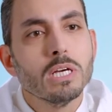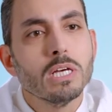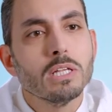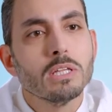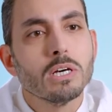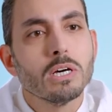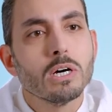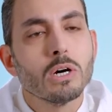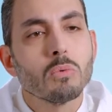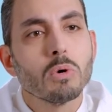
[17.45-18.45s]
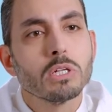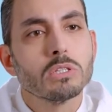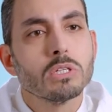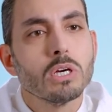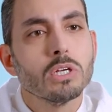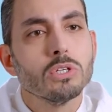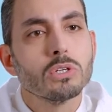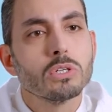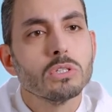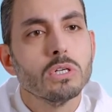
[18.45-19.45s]
And uh, what uh, you
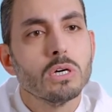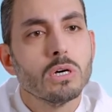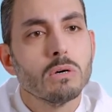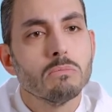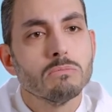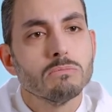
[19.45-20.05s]
could uh,